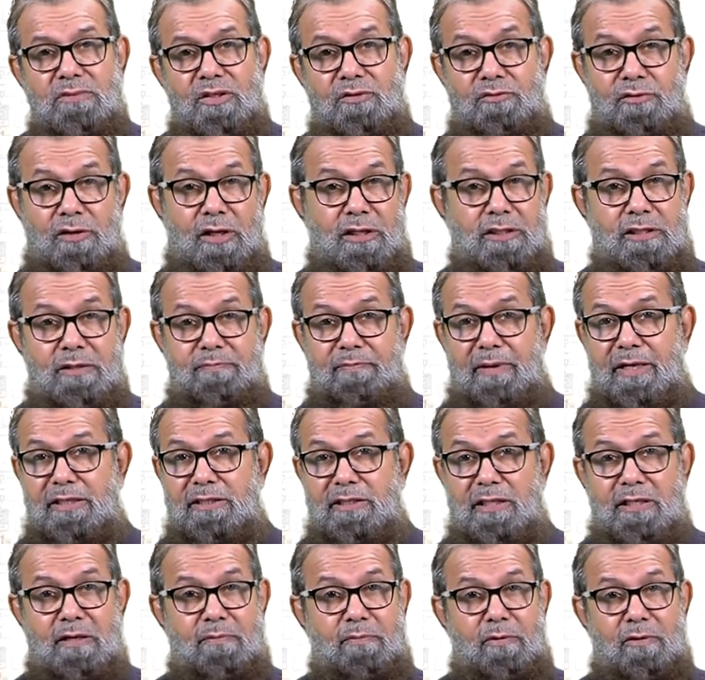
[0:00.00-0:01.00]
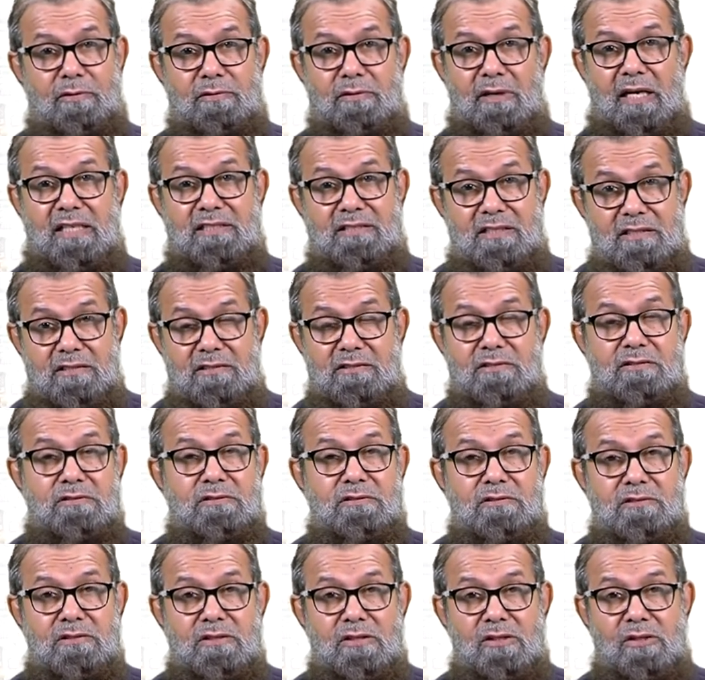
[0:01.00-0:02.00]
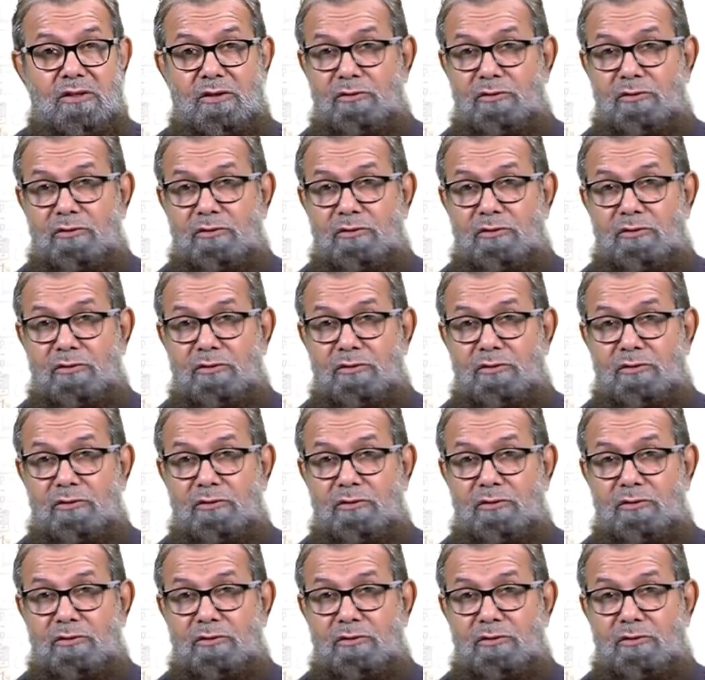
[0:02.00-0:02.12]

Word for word: We are dependent upon assistants.